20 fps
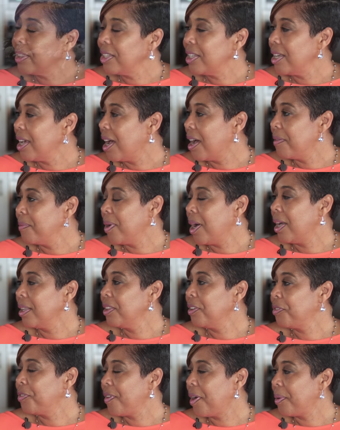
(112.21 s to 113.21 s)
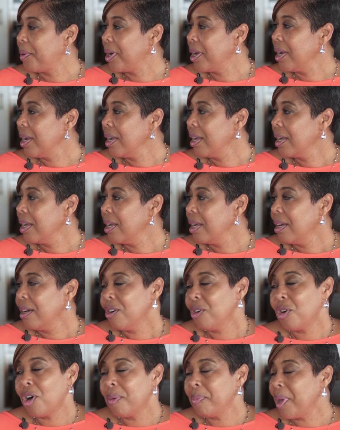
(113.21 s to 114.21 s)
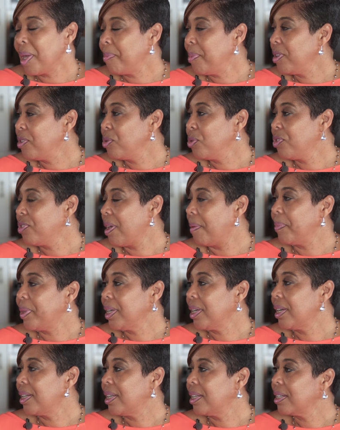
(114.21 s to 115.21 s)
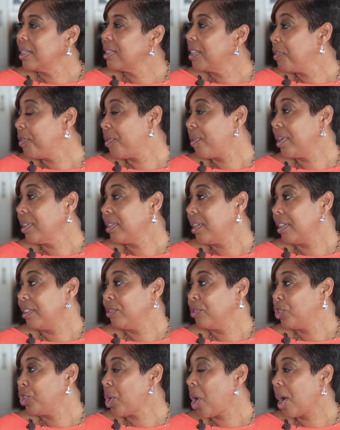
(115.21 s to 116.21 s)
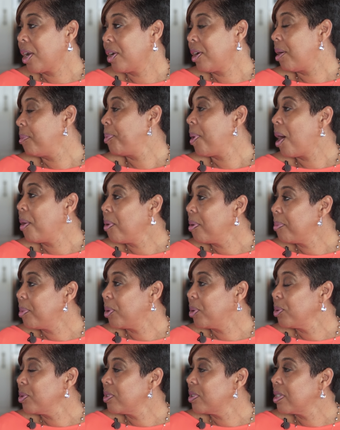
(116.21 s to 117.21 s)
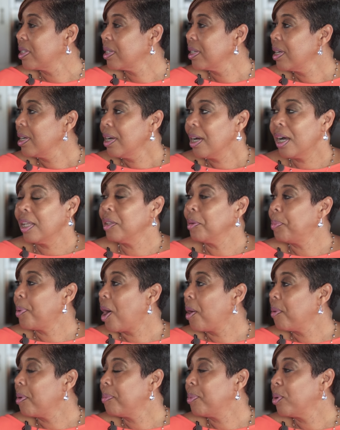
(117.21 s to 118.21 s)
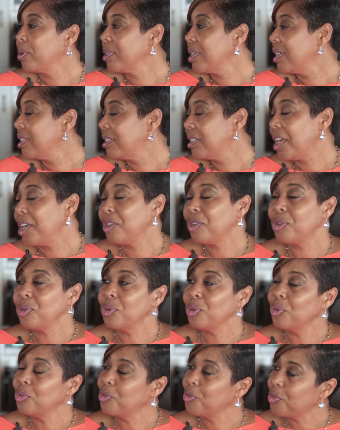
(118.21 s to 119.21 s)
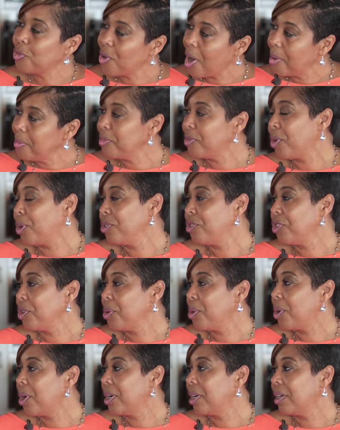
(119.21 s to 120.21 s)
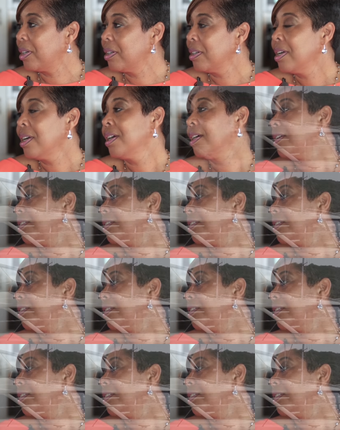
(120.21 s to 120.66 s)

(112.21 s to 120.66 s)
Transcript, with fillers: on the ferry, or maybe do something a little different and charter a powerboat. And the powerboat can take you from Virgin Gorda